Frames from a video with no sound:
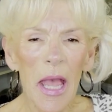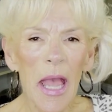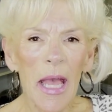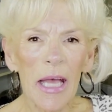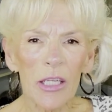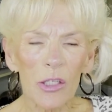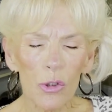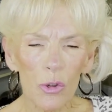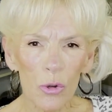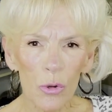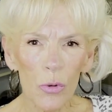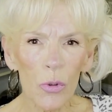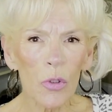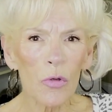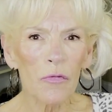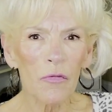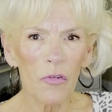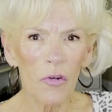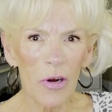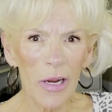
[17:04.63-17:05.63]
And true
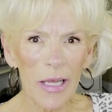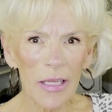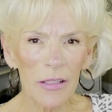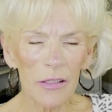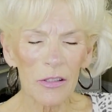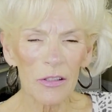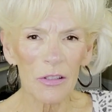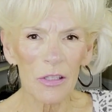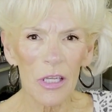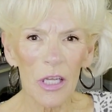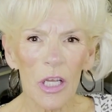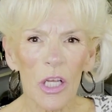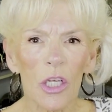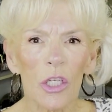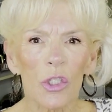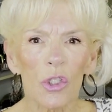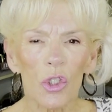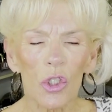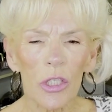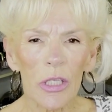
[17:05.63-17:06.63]
friends
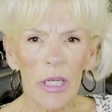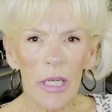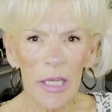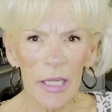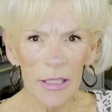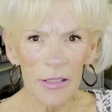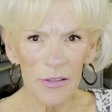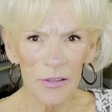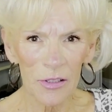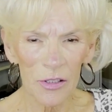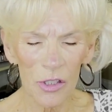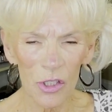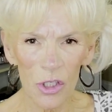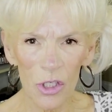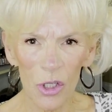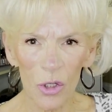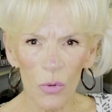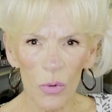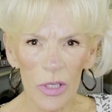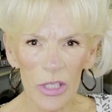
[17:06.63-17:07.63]
should listen
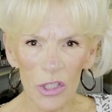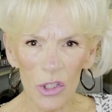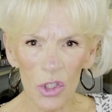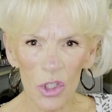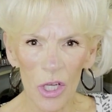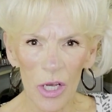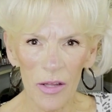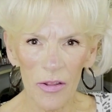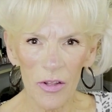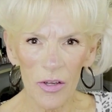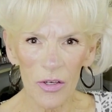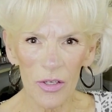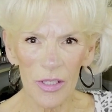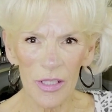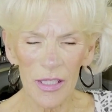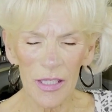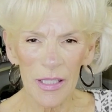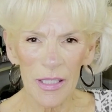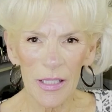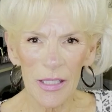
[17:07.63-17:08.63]
to each other.
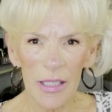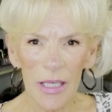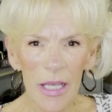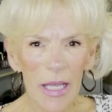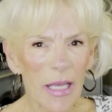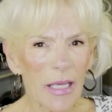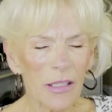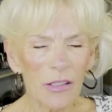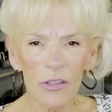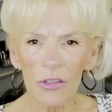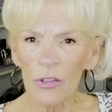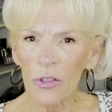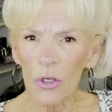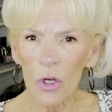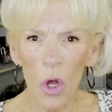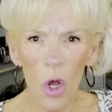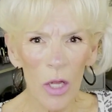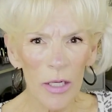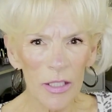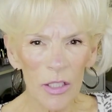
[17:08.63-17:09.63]
It's
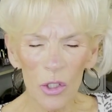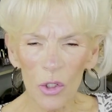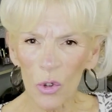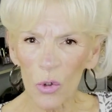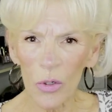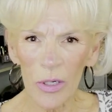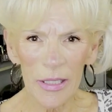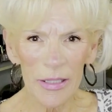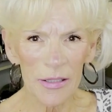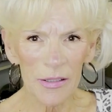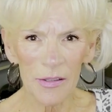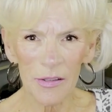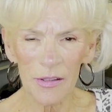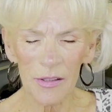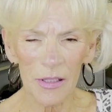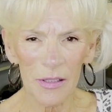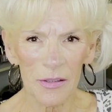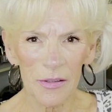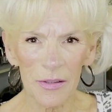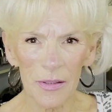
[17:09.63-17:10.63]
not
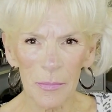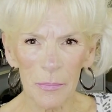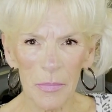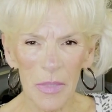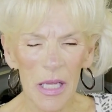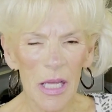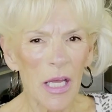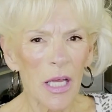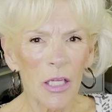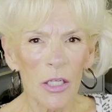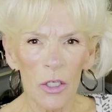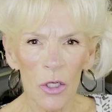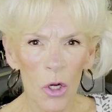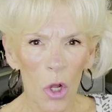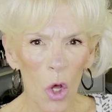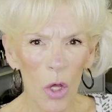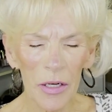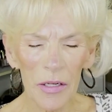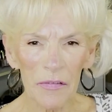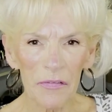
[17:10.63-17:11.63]
criticism,
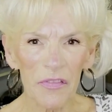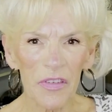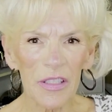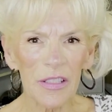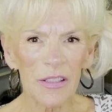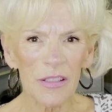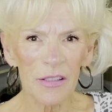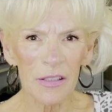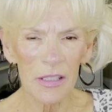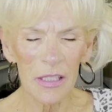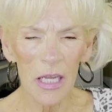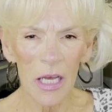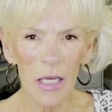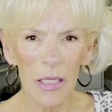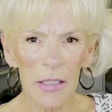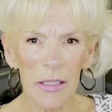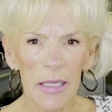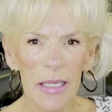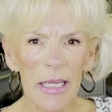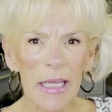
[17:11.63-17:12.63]
not if it's
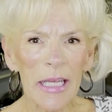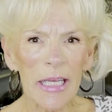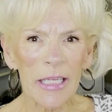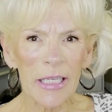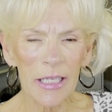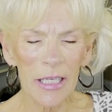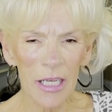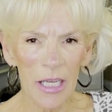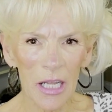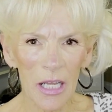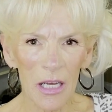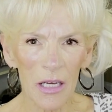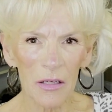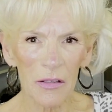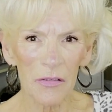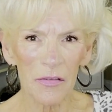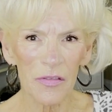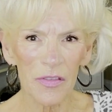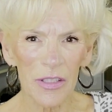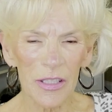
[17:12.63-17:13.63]
done in
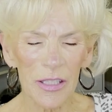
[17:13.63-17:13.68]
love.